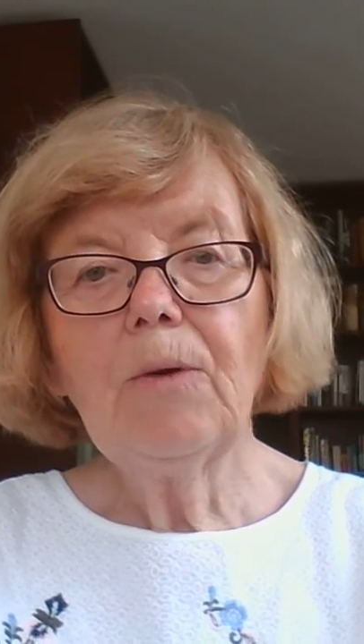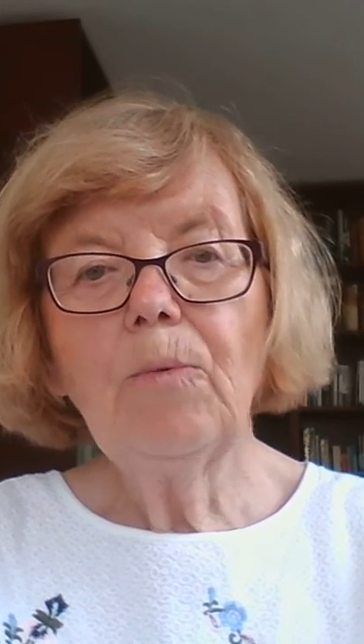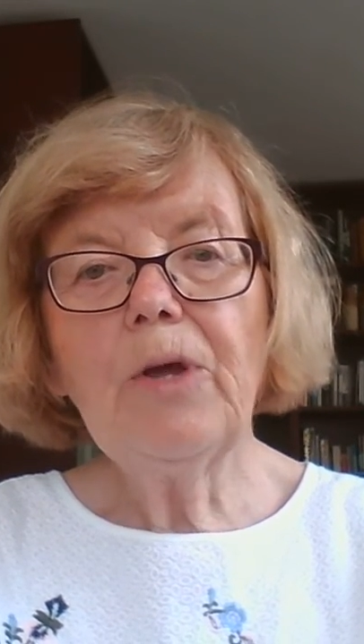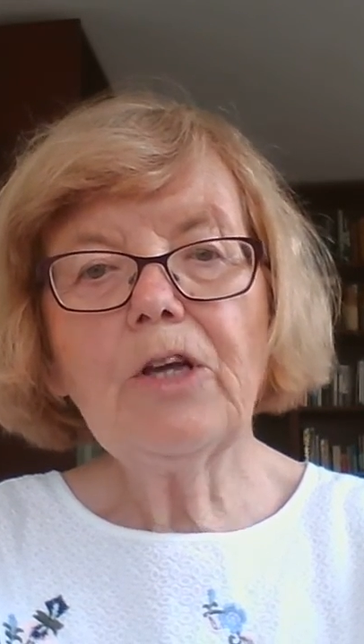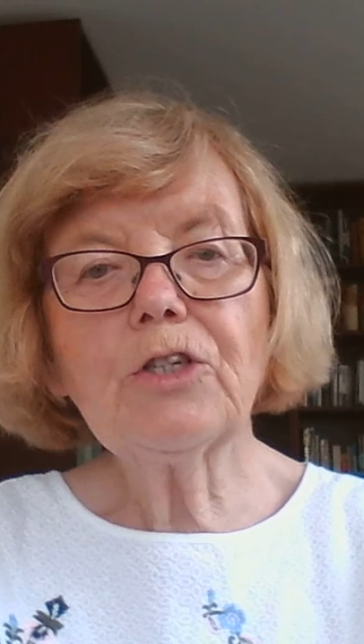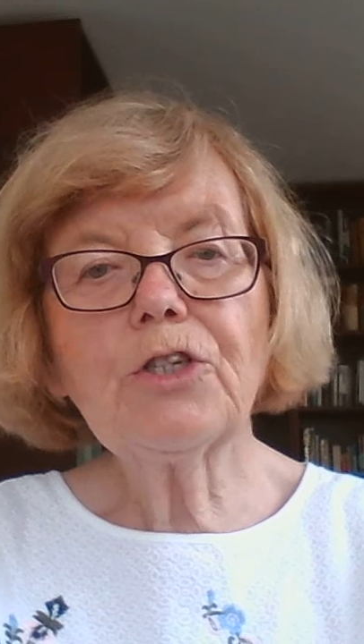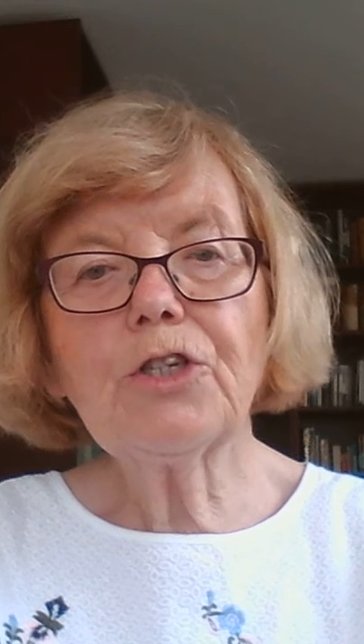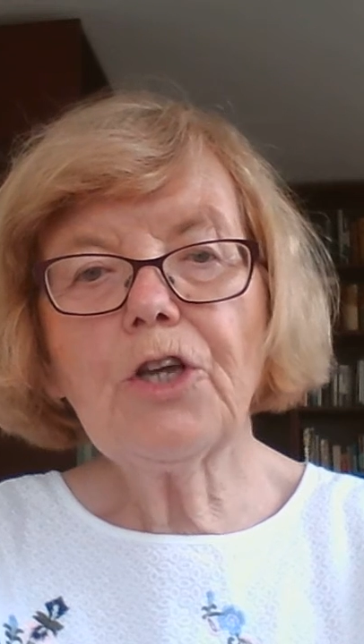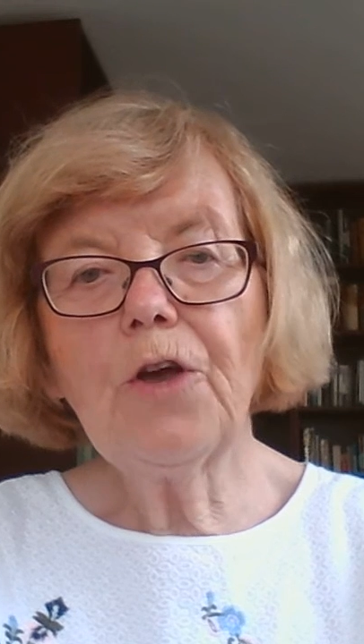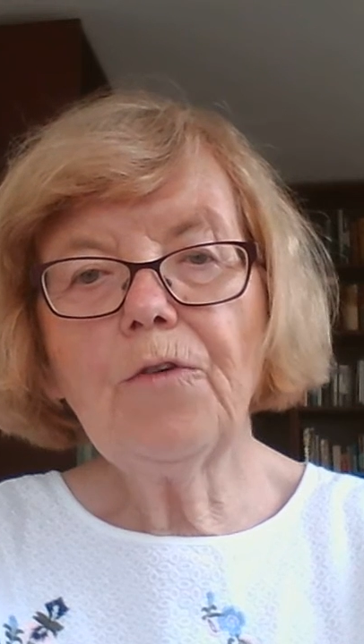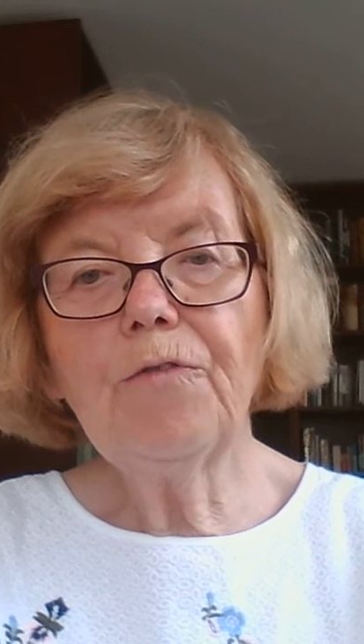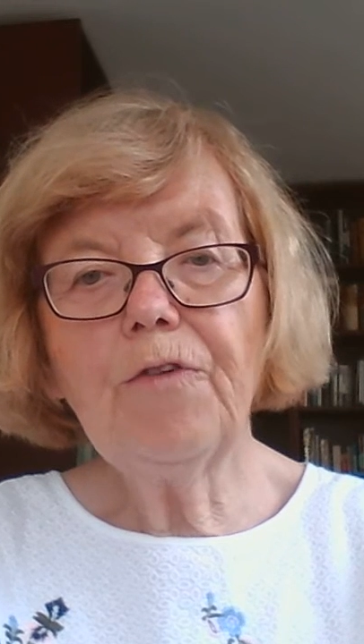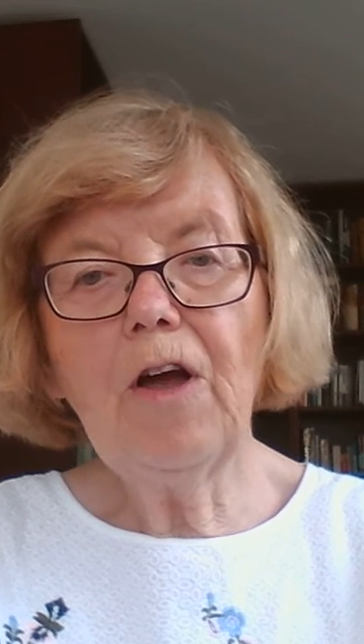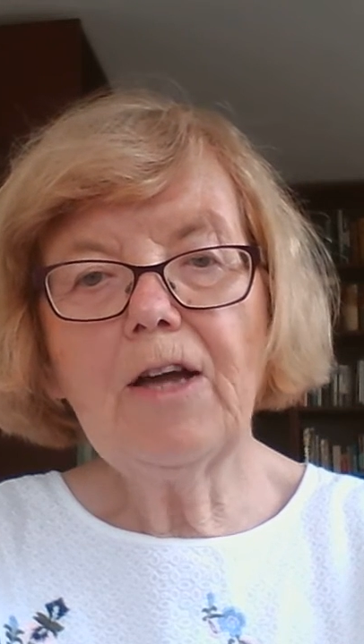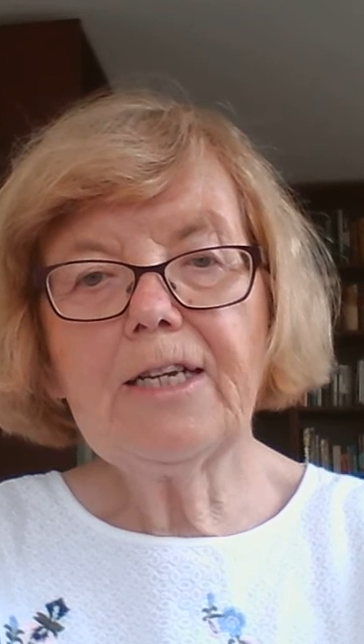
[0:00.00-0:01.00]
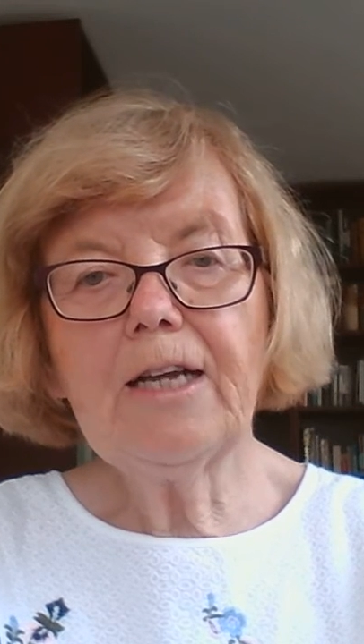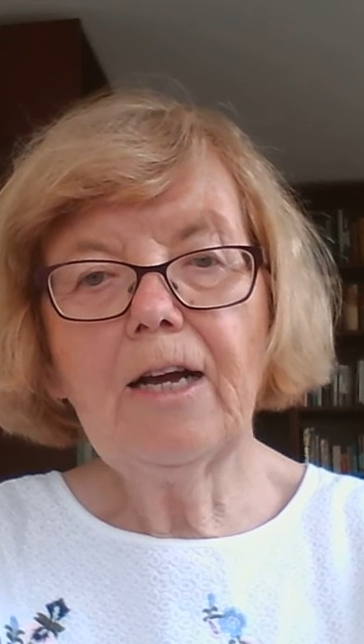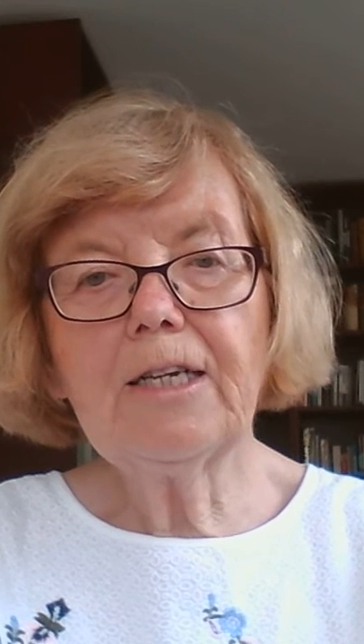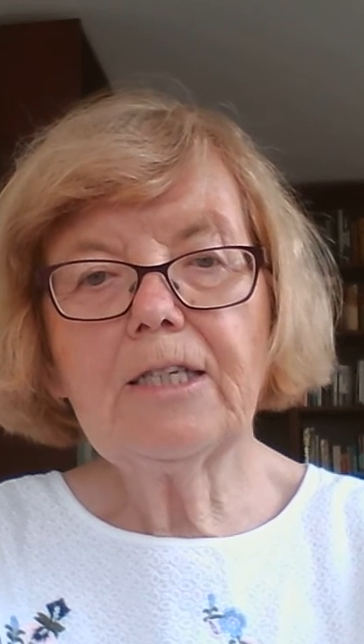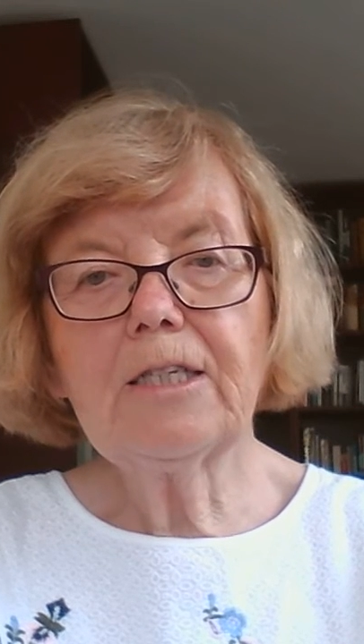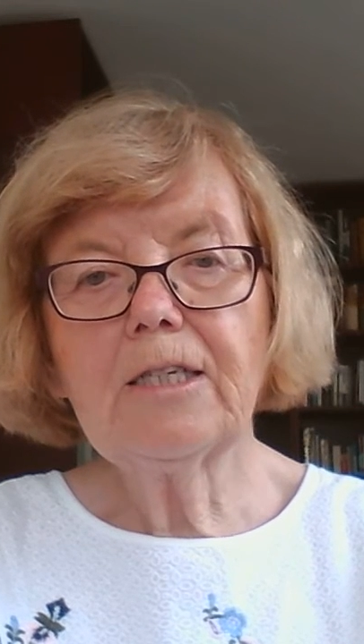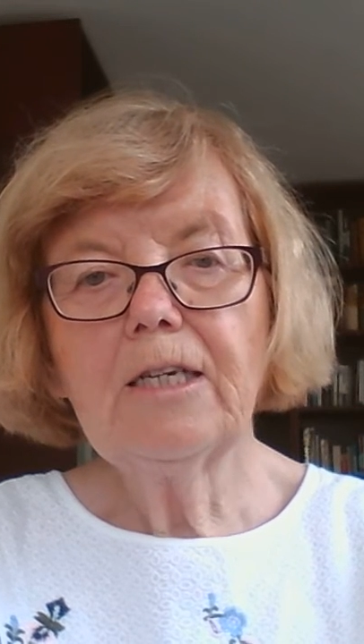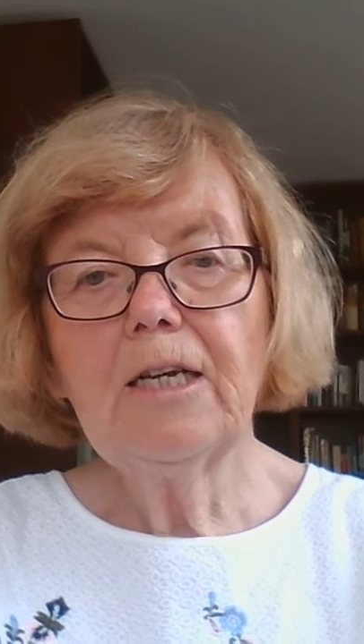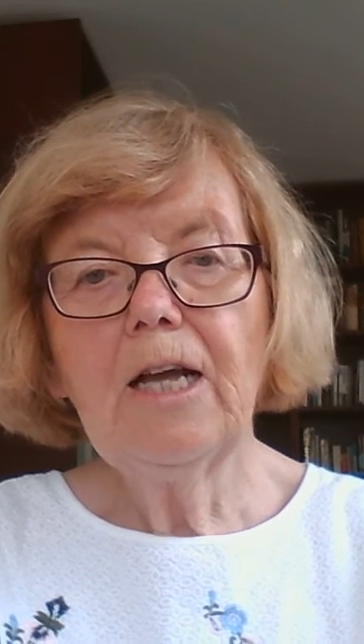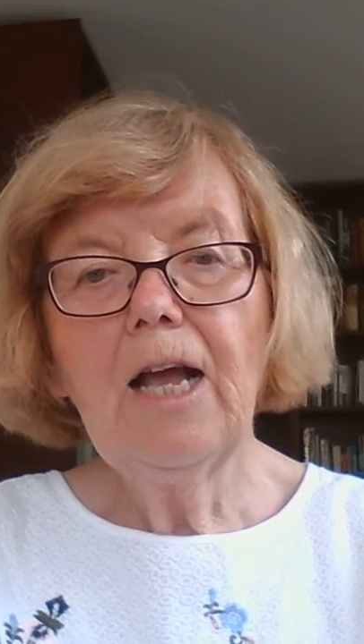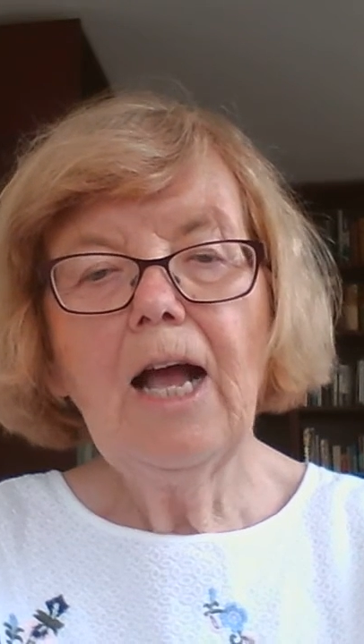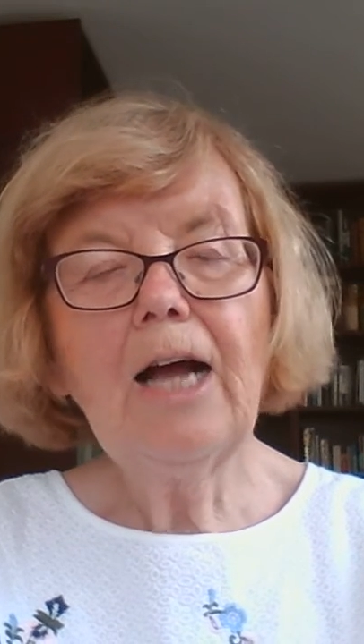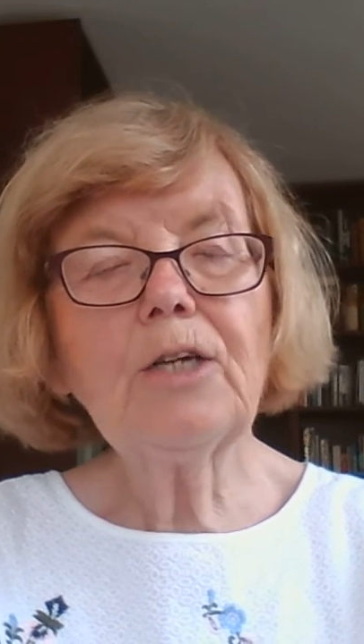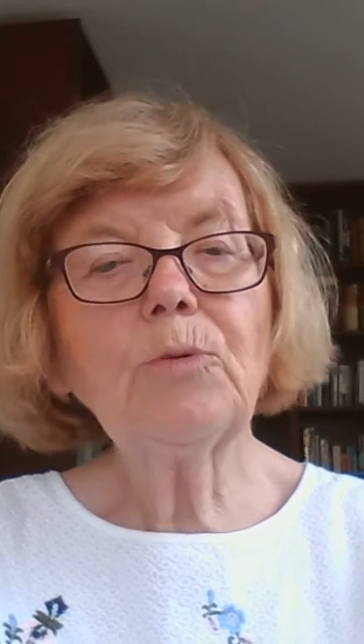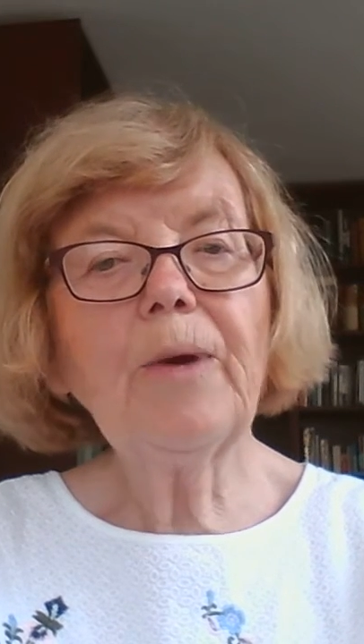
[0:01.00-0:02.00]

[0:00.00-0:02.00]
We are so finite, and